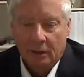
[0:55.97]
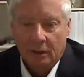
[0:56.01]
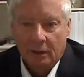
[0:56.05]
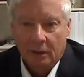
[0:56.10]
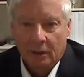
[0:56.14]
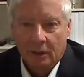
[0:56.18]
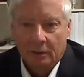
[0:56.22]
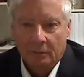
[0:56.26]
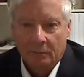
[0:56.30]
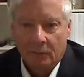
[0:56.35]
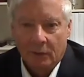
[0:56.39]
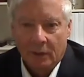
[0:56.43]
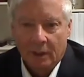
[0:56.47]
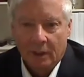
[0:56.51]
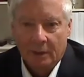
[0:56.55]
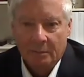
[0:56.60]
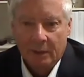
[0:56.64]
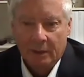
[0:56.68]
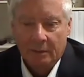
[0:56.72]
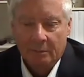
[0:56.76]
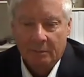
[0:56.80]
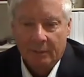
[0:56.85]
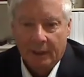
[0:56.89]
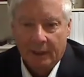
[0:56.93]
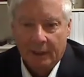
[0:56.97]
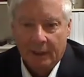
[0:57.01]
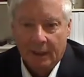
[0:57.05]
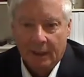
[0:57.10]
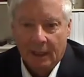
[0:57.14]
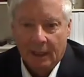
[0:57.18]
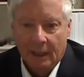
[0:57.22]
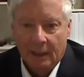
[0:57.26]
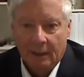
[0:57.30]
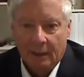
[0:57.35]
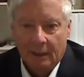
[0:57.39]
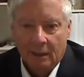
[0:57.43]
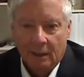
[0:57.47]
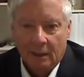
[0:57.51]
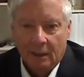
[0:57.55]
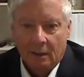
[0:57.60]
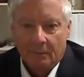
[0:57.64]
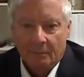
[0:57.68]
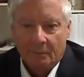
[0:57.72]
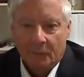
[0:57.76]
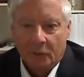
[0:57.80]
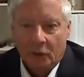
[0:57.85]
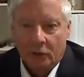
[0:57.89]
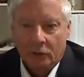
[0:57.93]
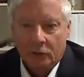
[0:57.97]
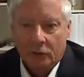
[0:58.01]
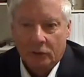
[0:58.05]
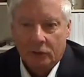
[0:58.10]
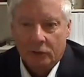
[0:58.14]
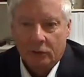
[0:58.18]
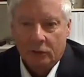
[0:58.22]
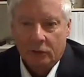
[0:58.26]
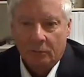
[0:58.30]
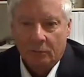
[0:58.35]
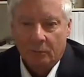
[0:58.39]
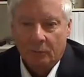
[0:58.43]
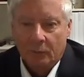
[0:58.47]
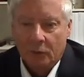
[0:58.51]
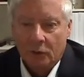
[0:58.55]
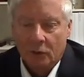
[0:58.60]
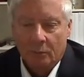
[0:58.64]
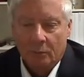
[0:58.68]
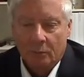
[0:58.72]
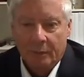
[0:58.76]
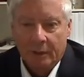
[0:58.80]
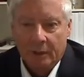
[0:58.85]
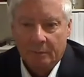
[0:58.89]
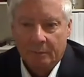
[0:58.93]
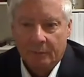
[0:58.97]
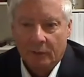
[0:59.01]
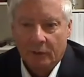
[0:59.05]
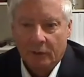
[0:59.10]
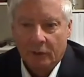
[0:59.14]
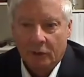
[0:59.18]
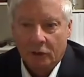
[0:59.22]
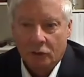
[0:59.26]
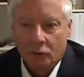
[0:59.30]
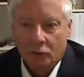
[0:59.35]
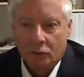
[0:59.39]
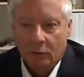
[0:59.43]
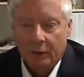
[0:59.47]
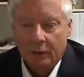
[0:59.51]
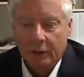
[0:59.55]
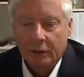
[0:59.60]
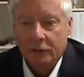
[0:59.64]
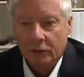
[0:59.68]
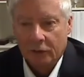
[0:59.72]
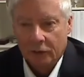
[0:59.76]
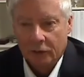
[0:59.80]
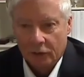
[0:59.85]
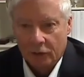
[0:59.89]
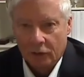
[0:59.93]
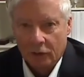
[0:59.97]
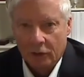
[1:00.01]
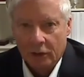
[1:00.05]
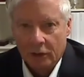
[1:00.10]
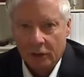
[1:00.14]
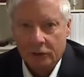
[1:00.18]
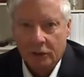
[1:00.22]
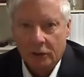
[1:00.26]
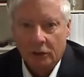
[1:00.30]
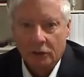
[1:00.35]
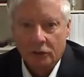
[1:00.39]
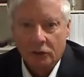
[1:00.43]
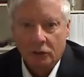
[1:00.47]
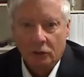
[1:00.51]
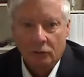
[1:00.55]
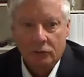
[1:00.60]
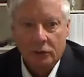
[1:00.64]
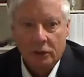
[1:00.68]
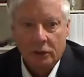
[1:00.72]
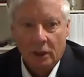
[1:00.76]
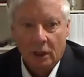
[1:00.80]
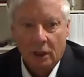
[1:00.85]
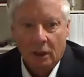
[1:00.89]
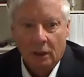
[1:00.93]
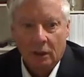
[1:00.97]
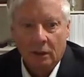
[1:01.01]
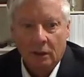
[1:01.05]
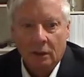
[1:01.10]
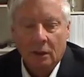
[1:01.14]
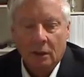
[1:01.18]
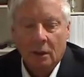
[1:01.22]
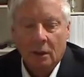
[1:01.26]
And what I mean by that is, you know, people in their 20s and 30s, as you say,